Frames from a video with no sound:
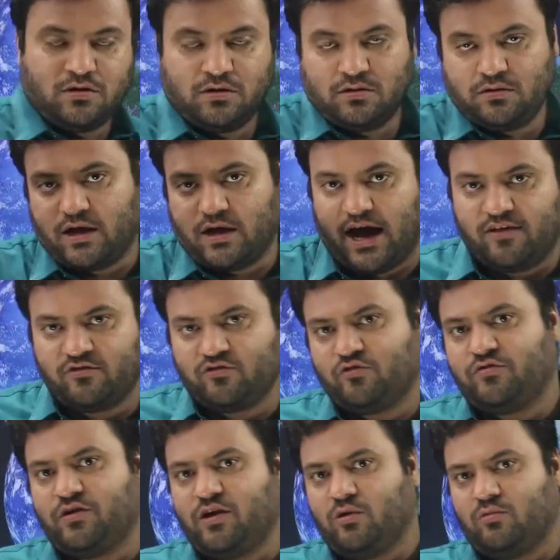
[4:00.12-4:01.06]
as of
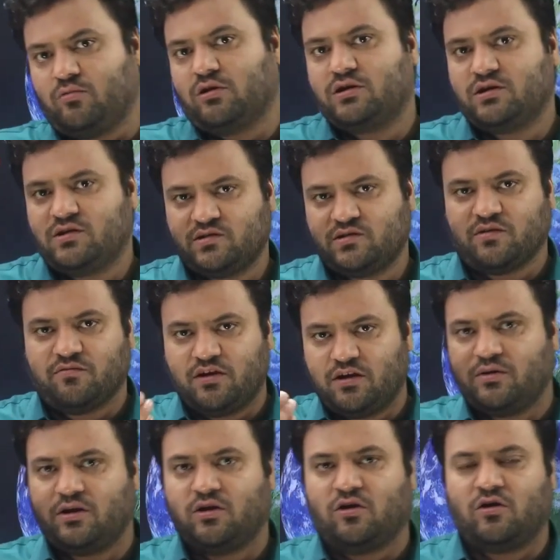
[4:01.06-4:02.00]
now, water is
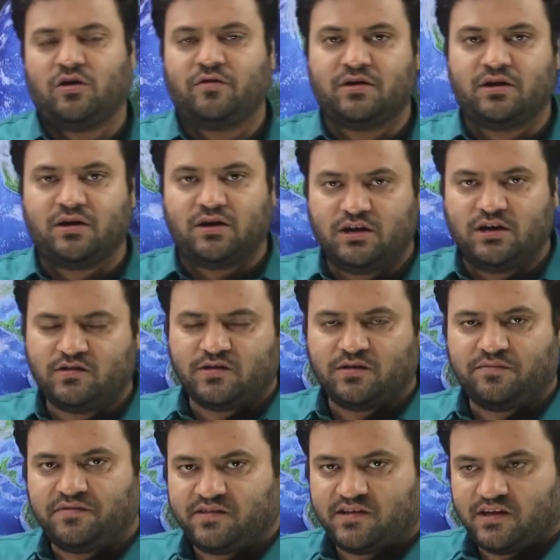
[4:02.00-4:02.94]
available on our earth
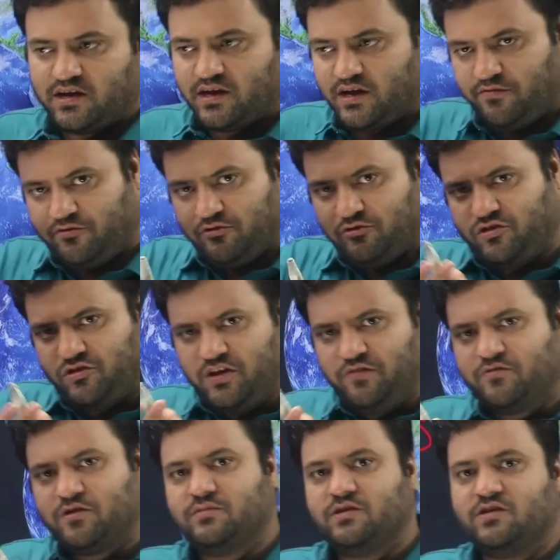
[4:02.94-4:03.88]
surface, and if you see
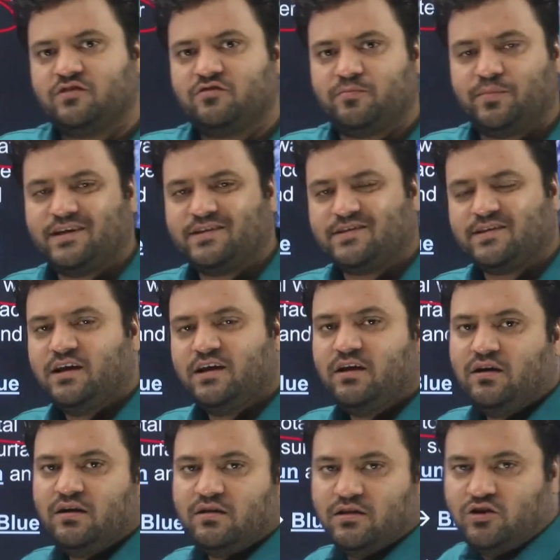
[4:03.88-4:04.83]
from the space,
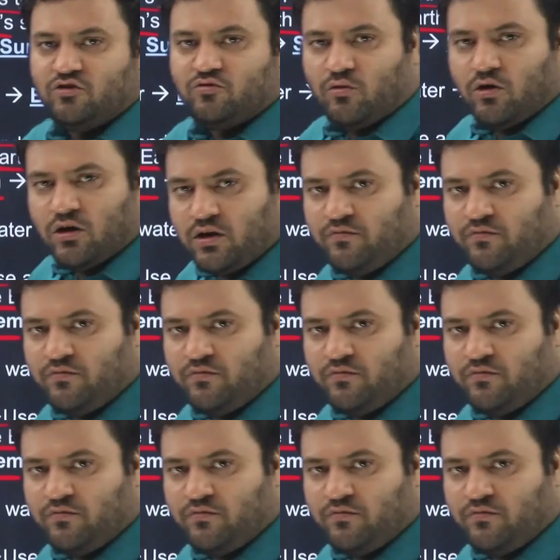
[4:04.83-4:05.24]
this water will